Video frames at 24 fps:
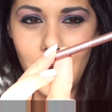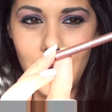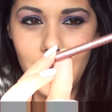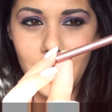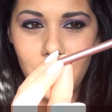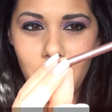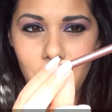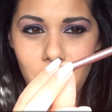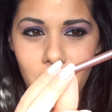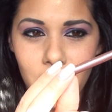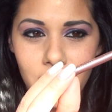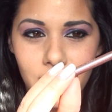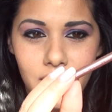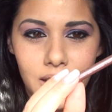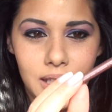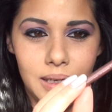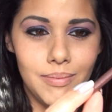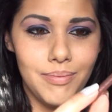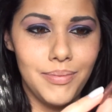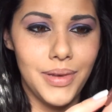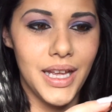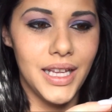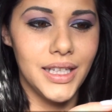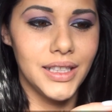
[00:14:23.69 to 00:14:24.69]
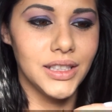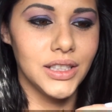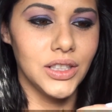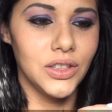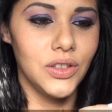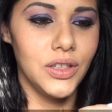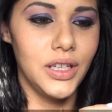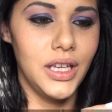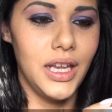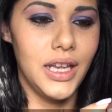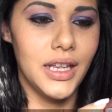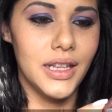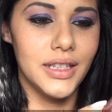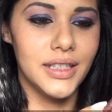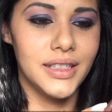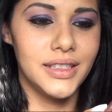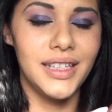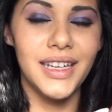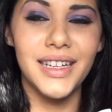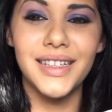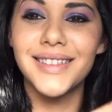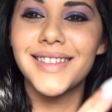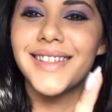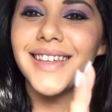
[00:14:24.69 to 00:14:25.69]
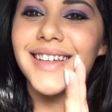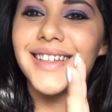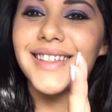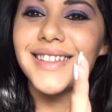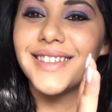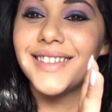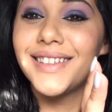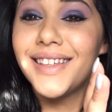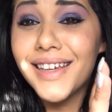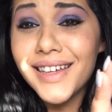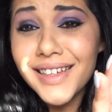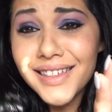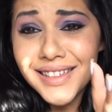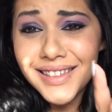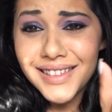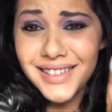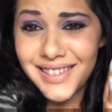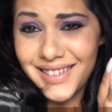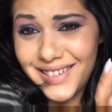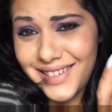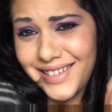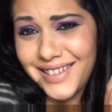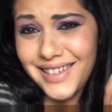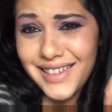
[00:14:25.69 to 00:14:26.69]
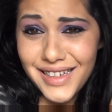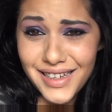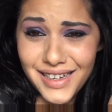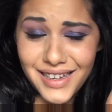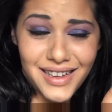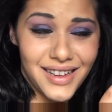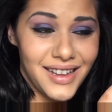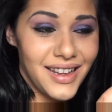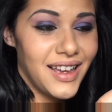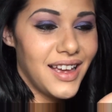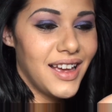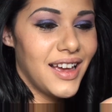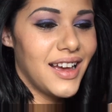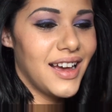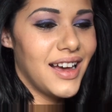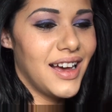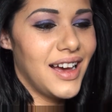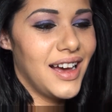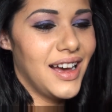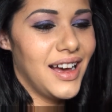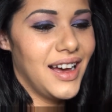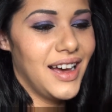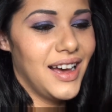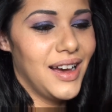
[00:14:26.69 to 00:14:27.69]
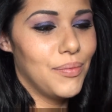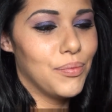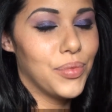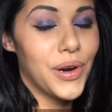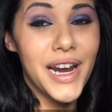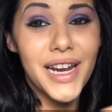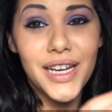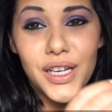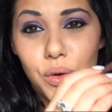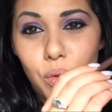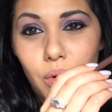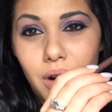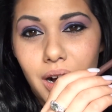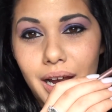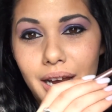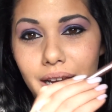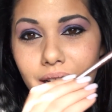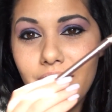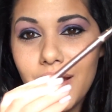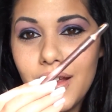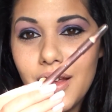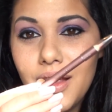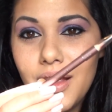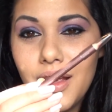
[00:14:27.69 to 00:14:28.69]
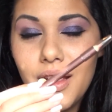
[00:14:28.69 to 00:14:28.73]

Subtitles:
Icon Lip Pencil in 666 Brandywine.